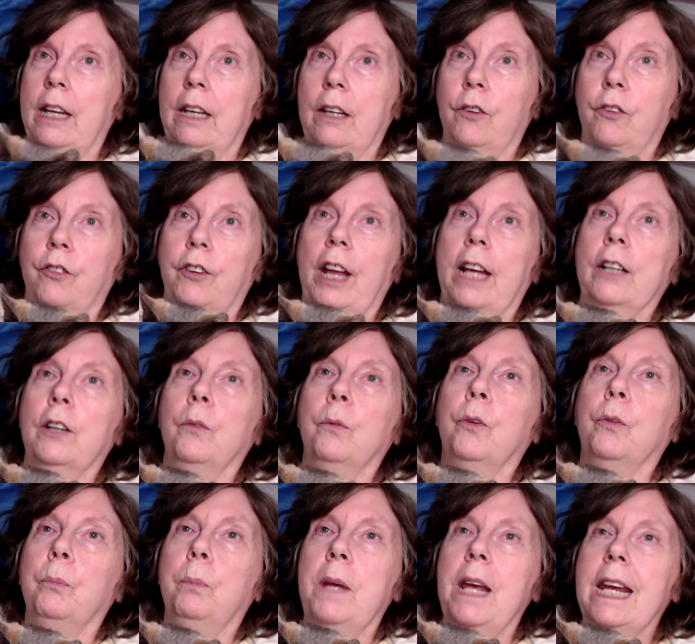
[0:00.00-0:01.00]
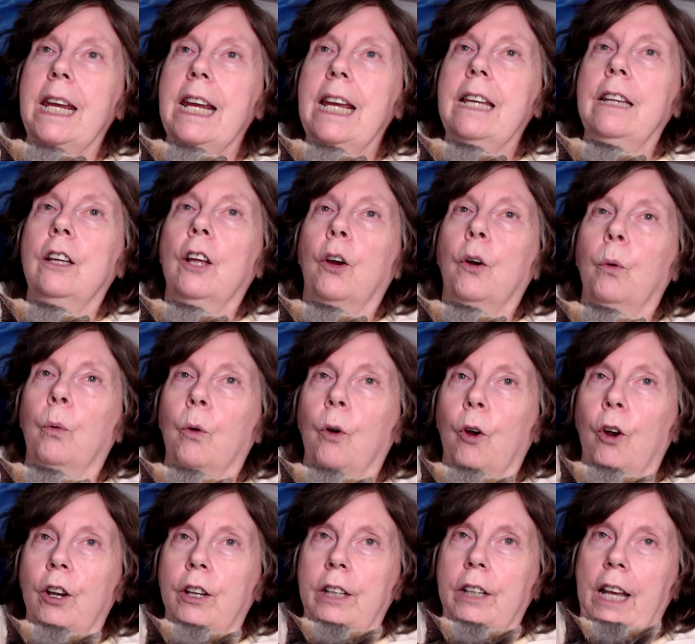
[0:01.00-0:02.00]
Instead of speaking the
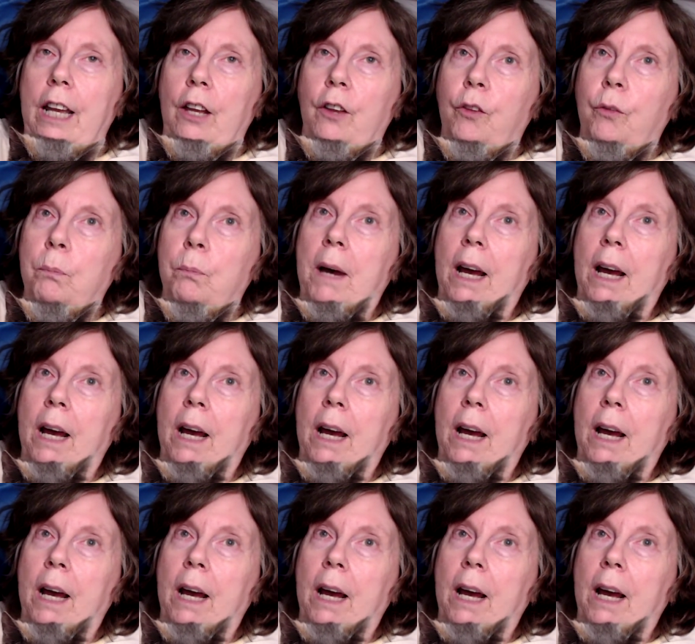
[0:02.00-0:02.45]
coordinates,